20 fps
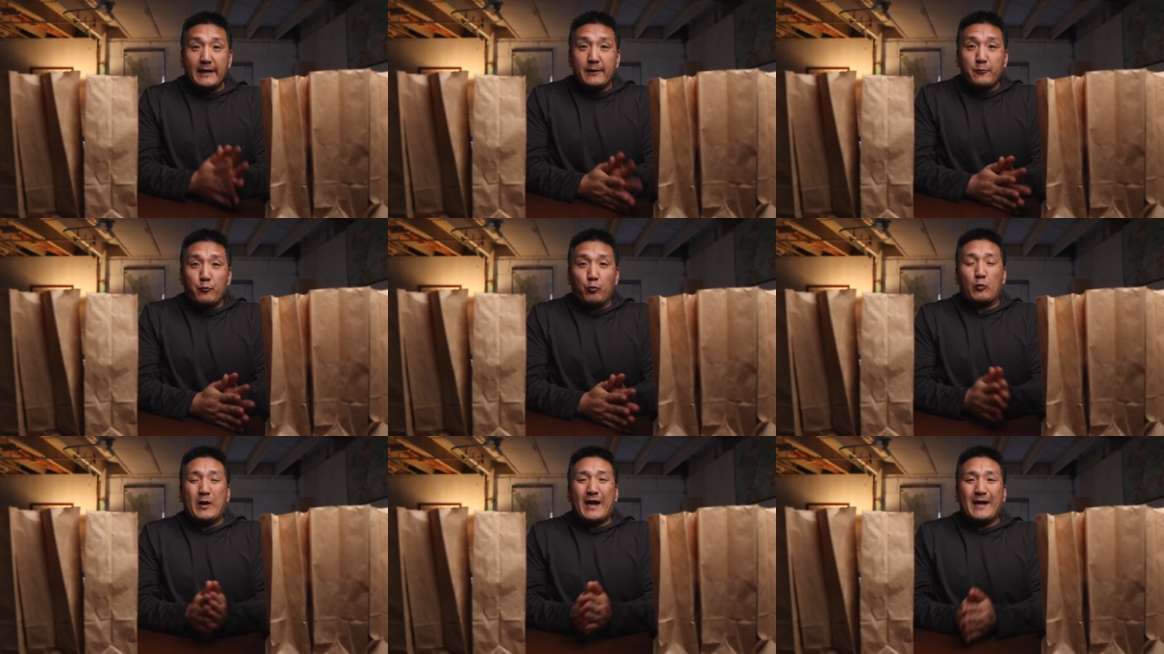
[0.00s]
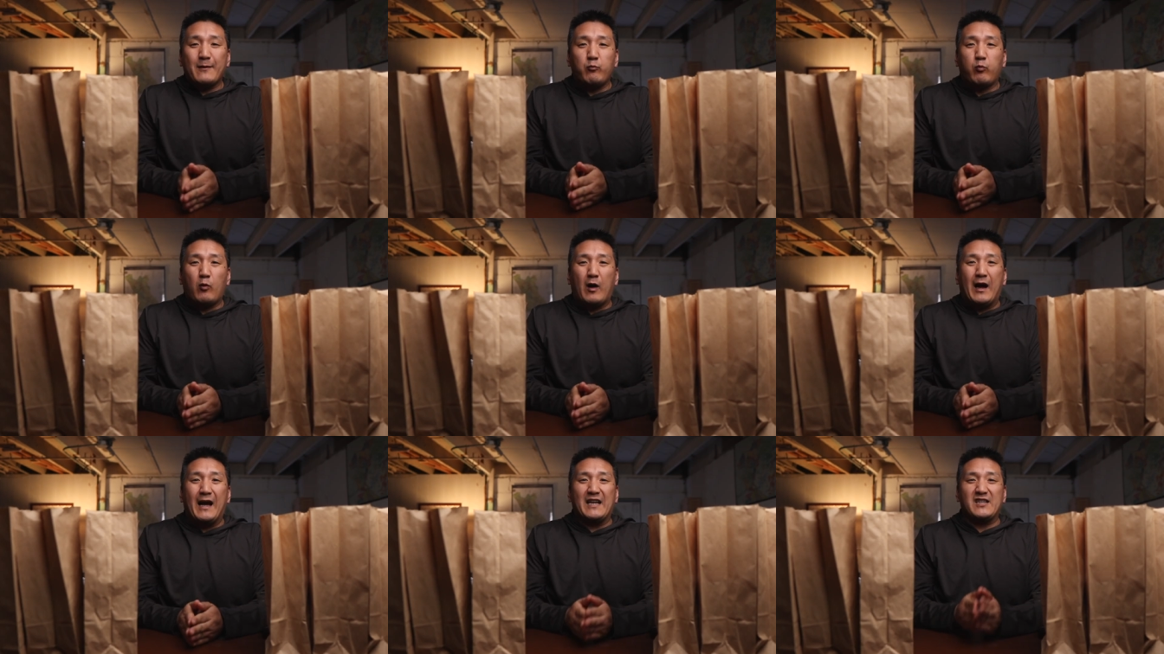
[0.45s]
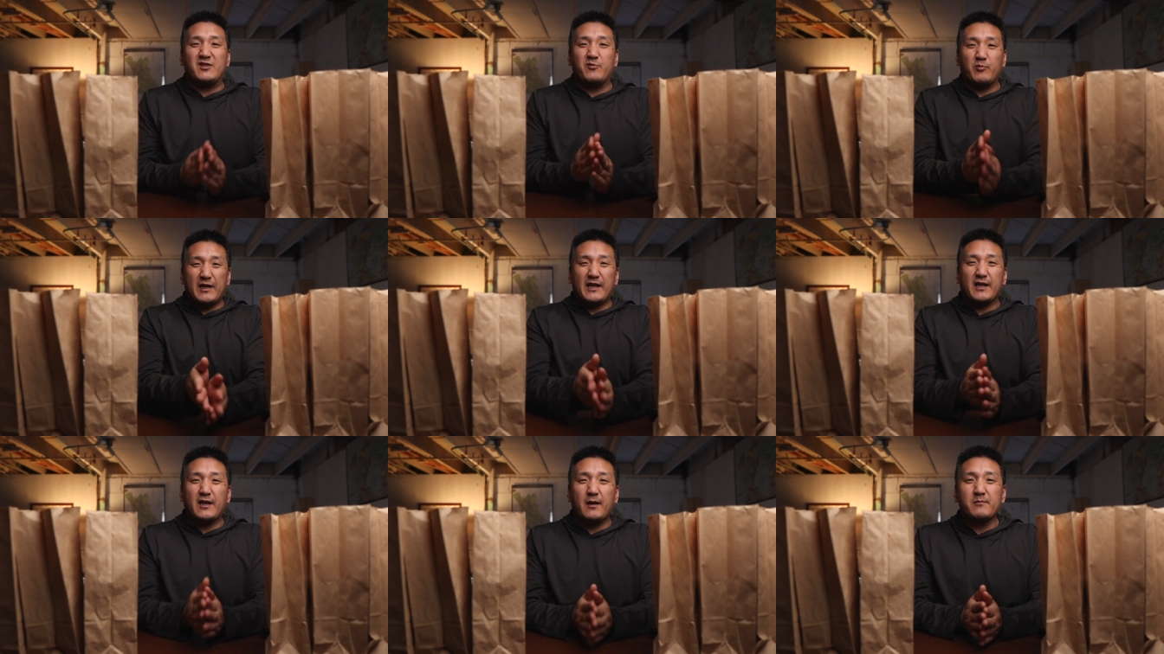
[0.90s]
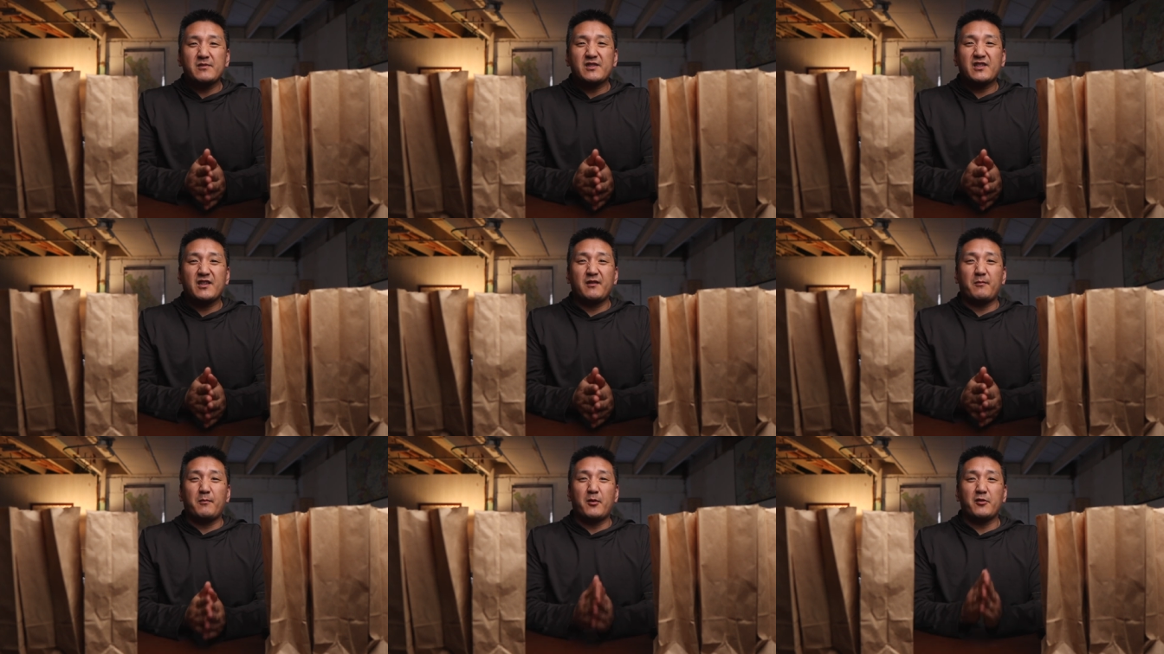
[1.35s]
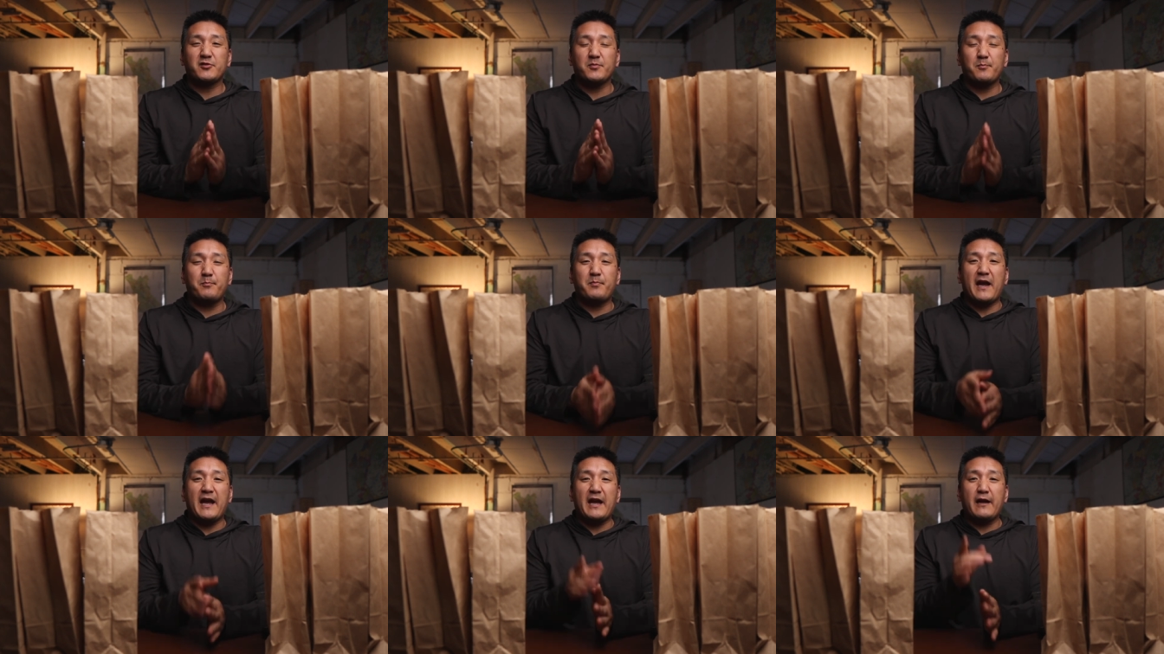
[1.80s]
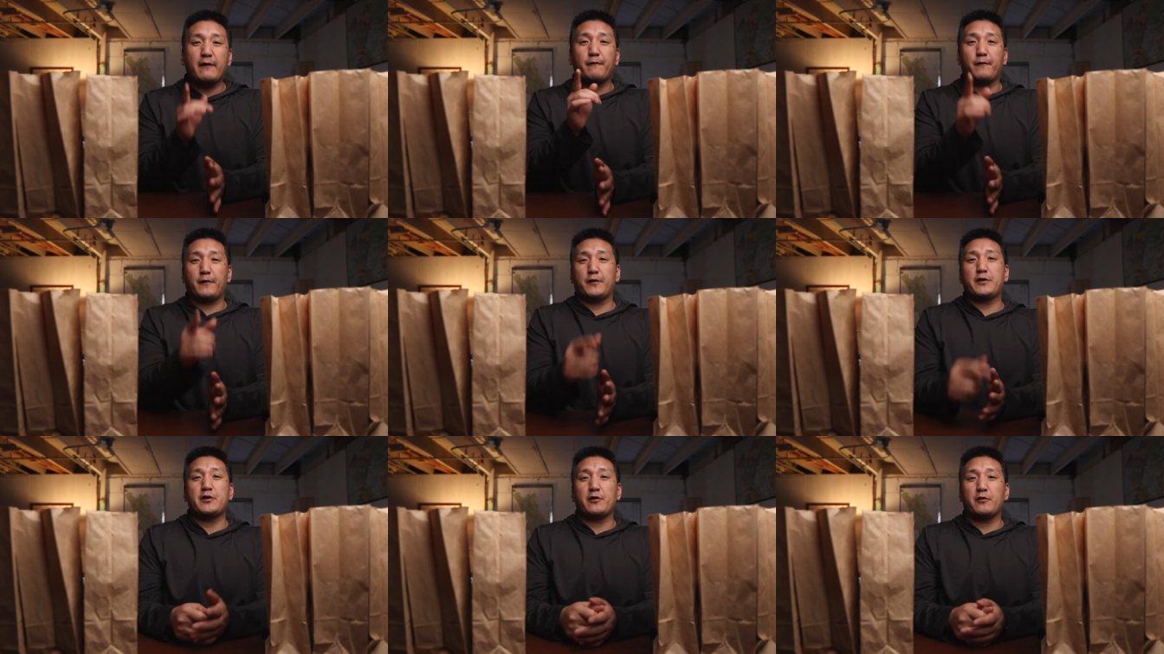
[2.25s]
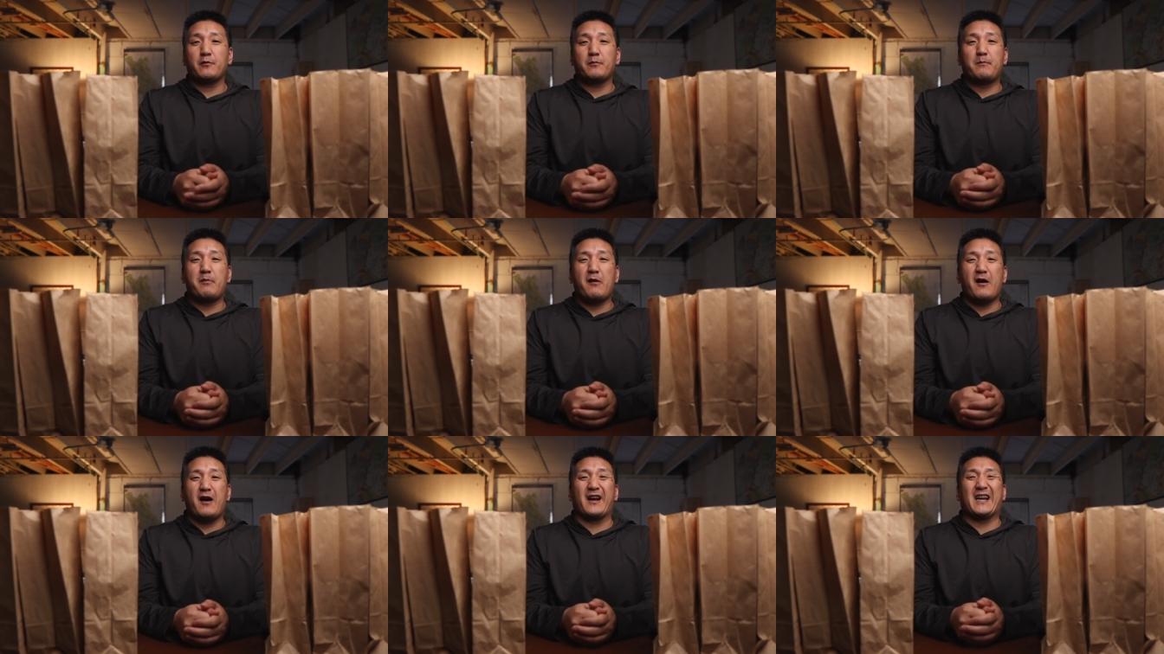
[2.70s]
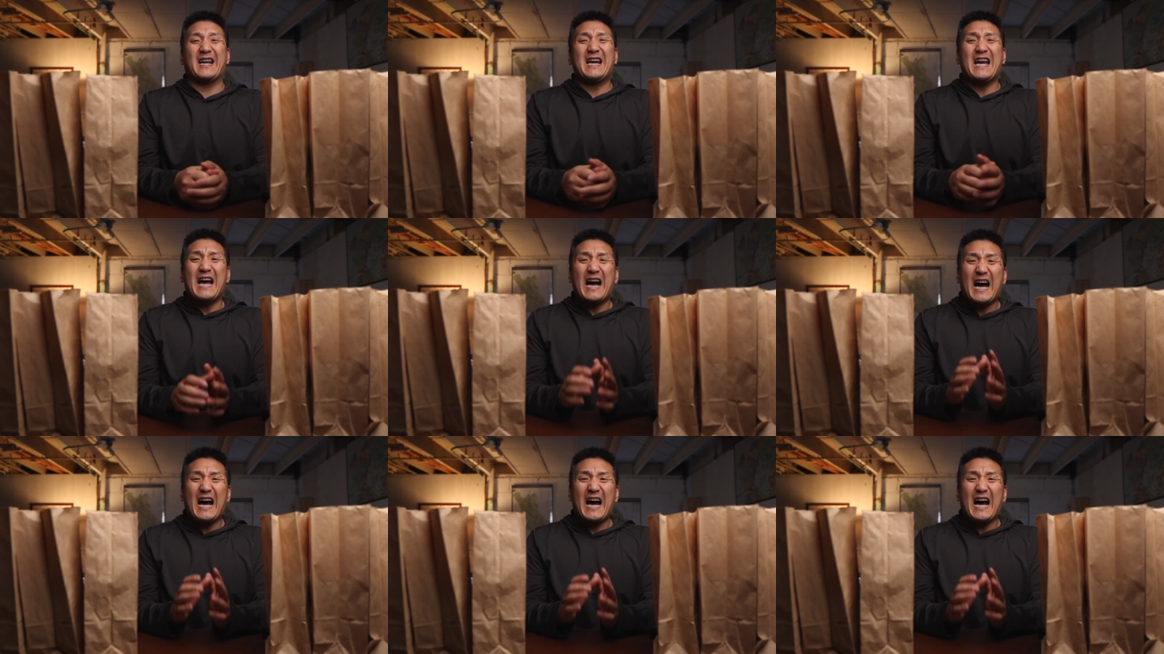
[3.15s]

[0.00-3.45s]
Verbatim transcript: In red wines, when it comes to the most bang for your buck,